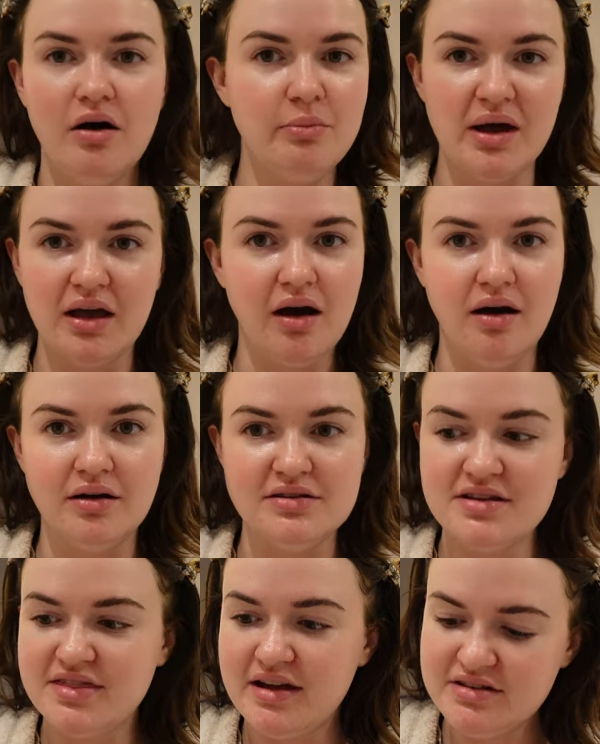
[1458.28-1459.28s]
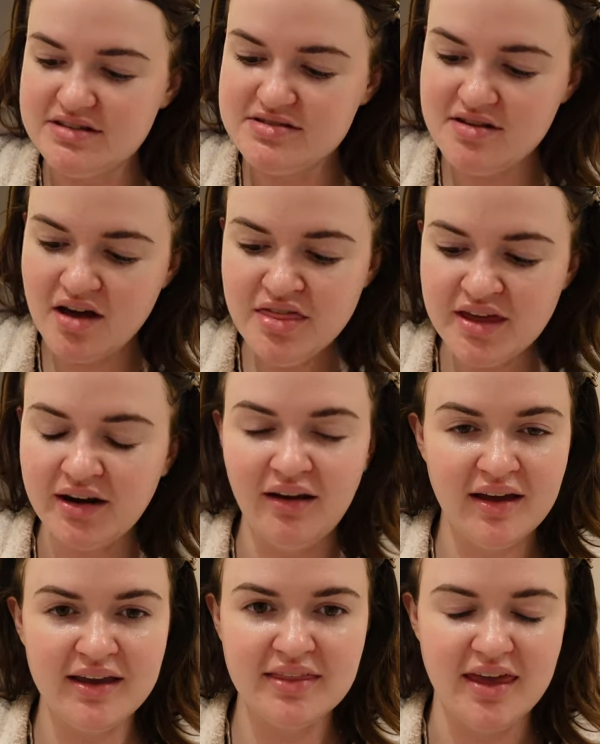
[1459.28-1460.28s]
Oh my god, there is nothing
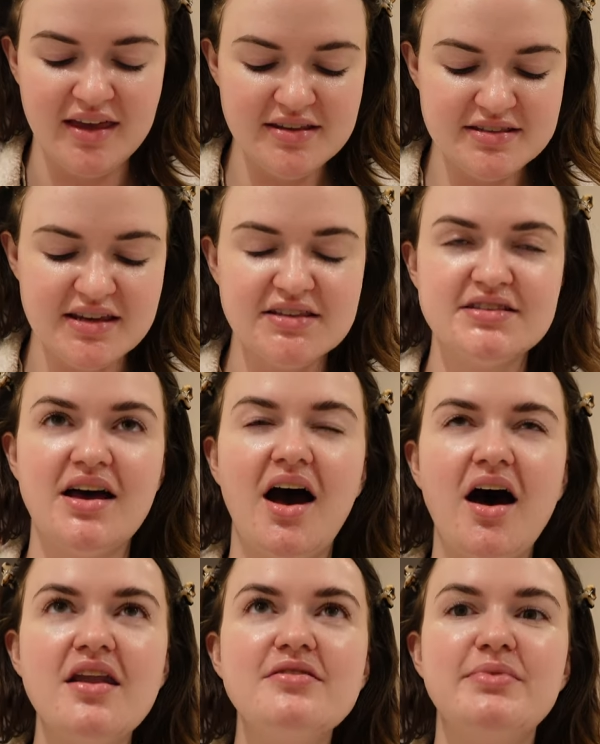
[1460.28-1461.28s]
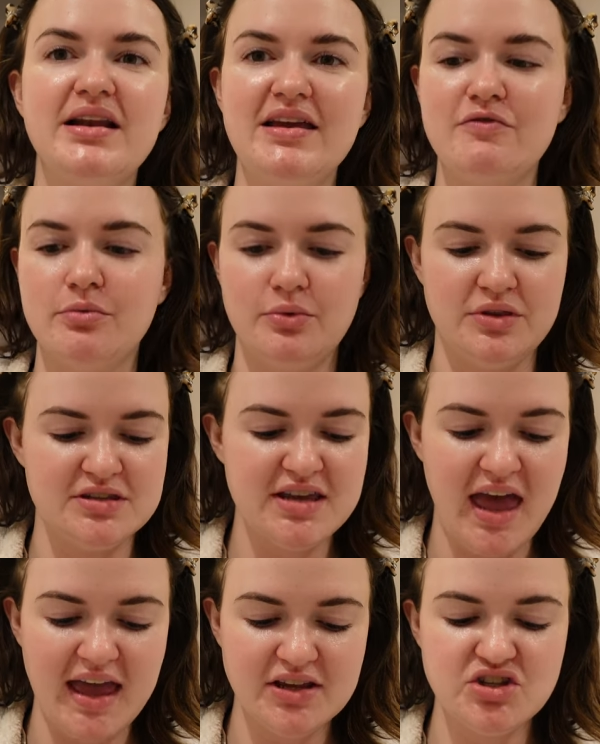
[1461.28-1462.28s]
like this. It's unbelievable. The
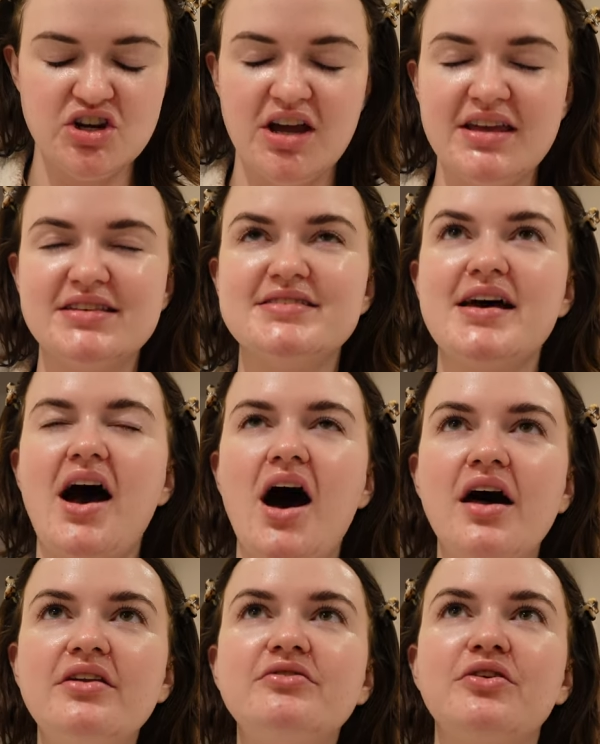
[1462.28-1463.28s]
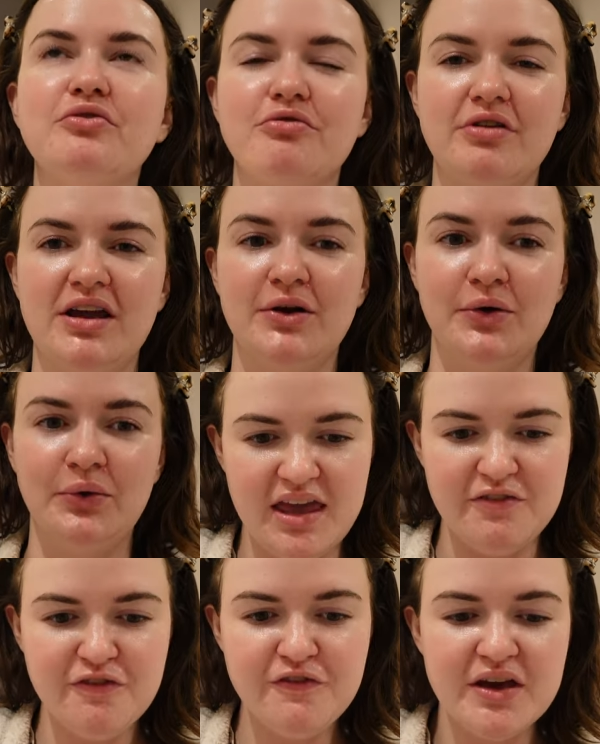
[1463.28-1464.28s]
texture is unreal.
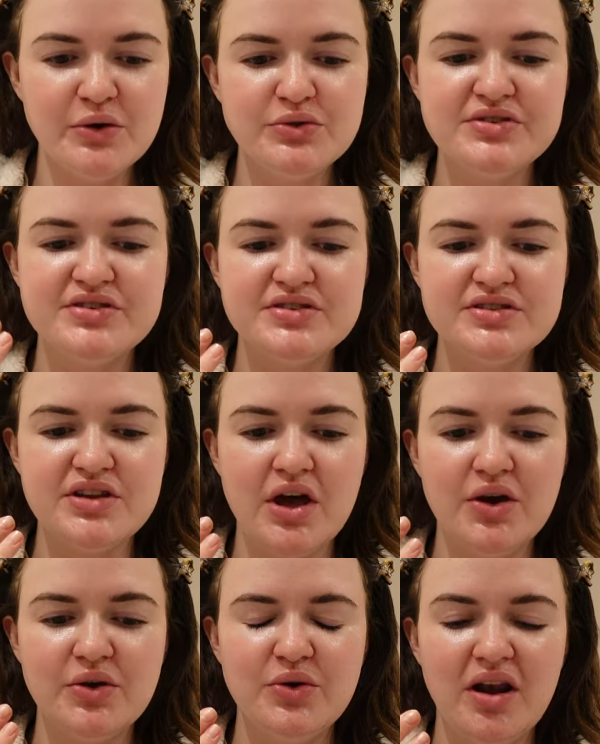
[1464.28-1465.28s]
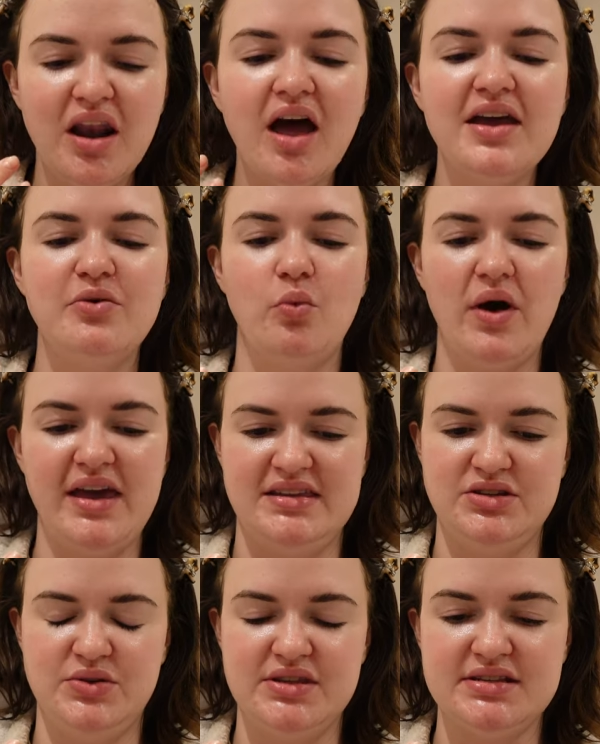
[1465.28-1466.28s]
It feels so
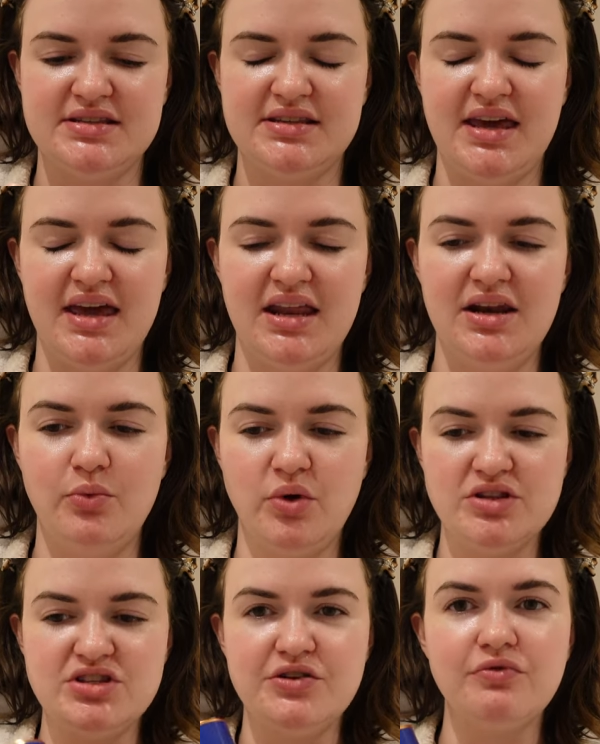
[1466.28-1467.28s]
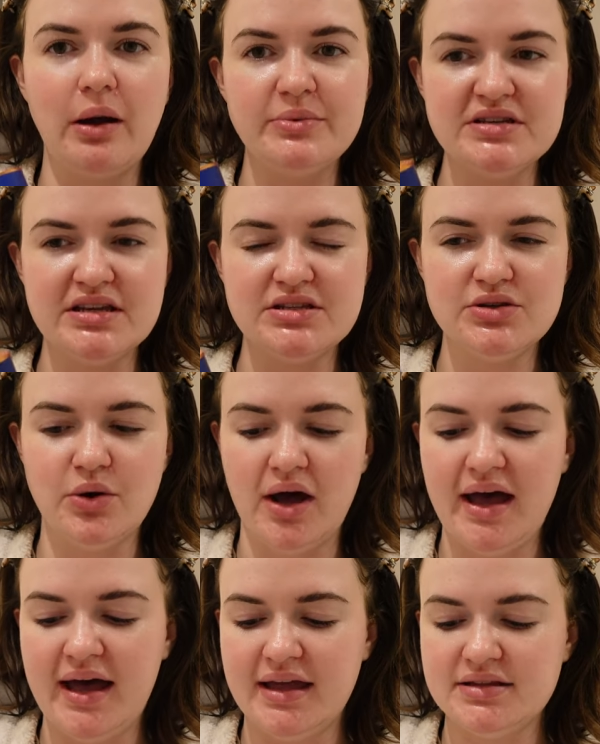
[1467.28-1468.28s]
lightweight on the skin once you've rubbed it into your
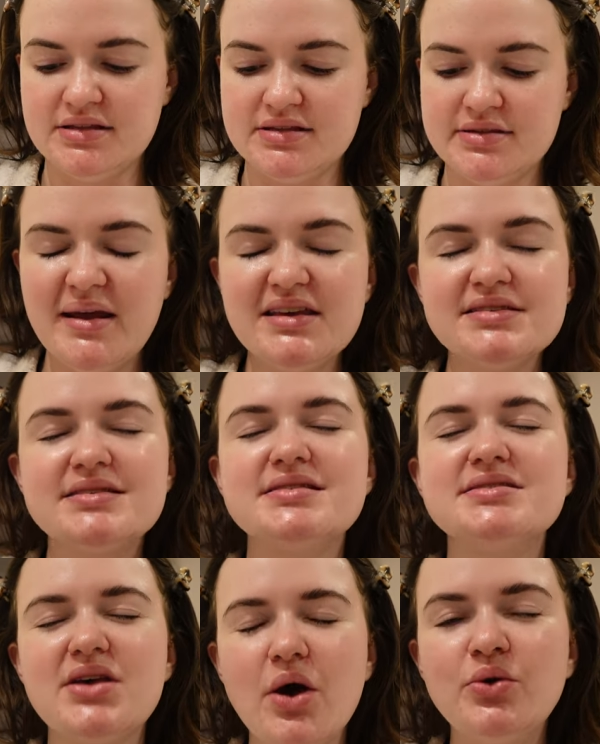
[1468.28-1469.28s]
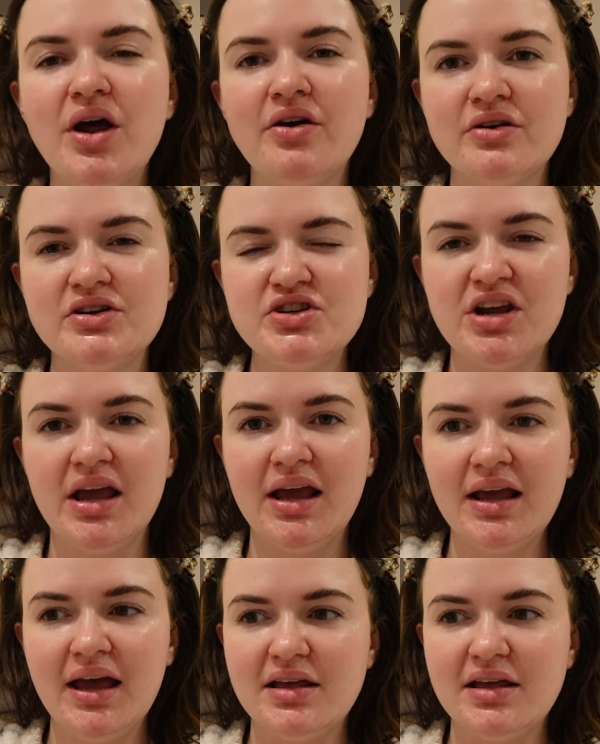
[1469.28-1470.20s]
hands, but it's so nourishing.